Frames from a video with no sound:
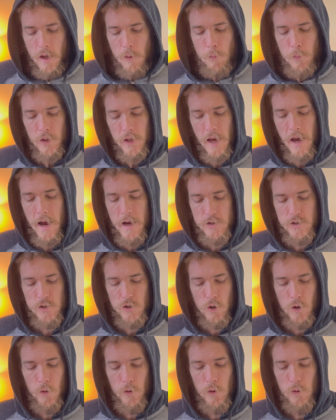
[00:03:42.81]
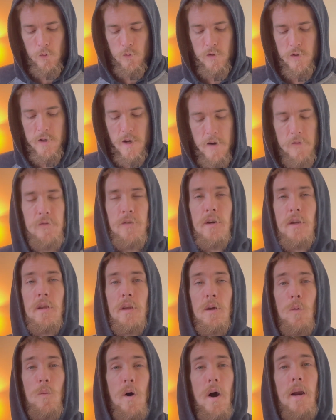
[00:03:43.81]
But yeah, so you
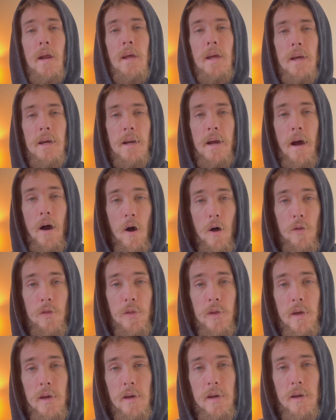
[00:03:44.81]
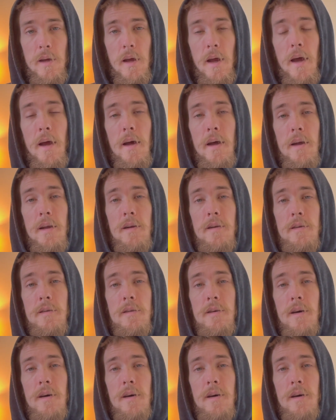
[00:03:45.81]
definitely want to eat healthy and